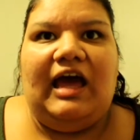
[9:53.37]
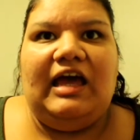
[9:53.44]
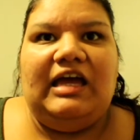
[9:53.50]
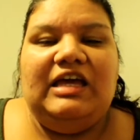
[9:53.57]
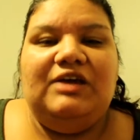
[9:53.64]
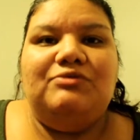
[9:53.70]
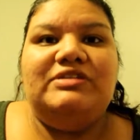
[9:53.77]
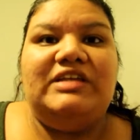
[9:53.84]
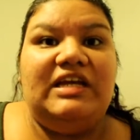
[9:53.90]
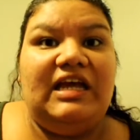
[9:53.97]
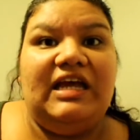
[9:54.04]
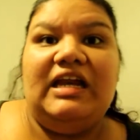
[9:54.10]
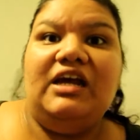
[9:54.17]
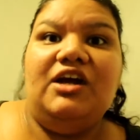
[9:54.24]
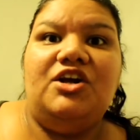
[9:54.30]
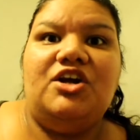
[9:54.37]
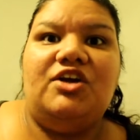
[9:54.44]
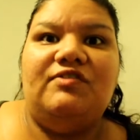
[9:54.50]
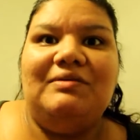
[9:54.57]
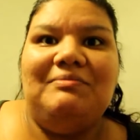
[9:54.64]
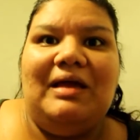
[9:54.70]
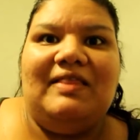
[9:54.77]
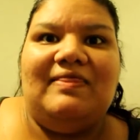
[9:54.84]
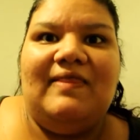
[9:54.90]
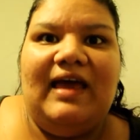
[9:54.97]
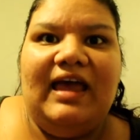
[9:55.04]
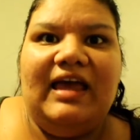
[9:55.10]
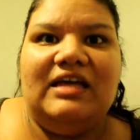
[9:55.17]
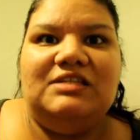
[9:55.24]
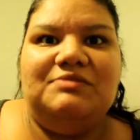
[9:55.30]
he was like hitting a nerve in my
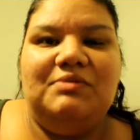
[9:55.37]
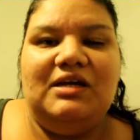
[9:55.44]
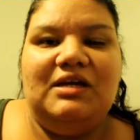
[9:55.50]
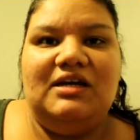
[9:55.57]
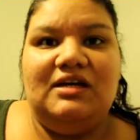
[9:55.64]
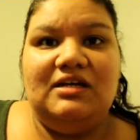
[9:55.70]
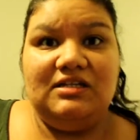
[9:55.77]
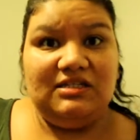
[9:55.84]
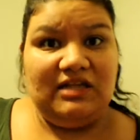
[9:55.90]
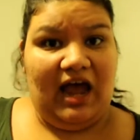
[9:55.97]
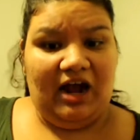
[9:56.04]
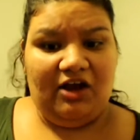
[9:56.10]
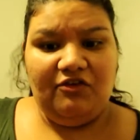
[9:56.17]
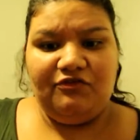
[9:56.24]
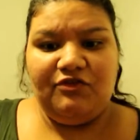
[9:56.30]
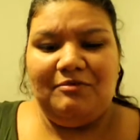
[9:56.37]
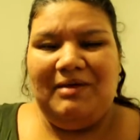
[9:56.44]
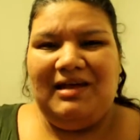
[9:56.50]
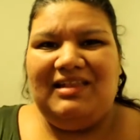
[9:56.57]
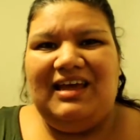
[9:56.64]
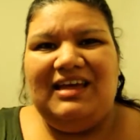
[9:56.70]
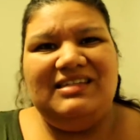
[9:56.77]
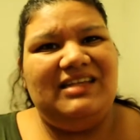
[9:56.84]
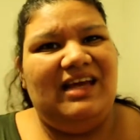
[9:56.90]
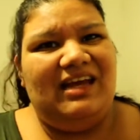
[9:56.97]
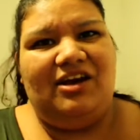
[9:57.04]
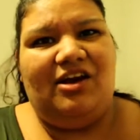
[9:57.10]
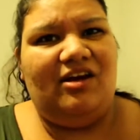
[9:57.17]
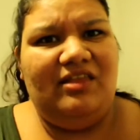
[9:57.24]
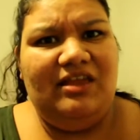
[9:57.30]
legs because I could feel my legs like
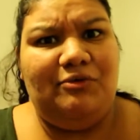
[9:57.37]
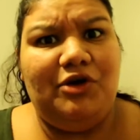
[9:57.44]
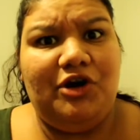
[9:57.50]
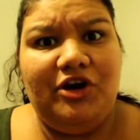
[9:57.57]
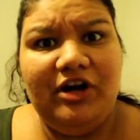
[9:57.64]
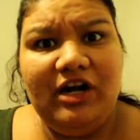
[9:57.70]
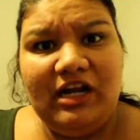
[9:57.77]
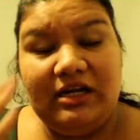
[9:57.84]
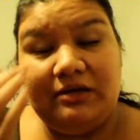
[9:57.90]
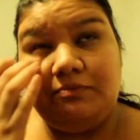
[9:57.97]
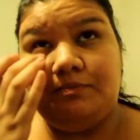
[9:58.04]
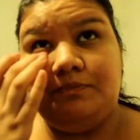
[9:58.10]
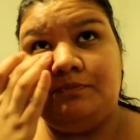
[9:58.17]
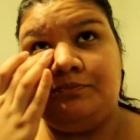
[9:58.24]
they were hurting.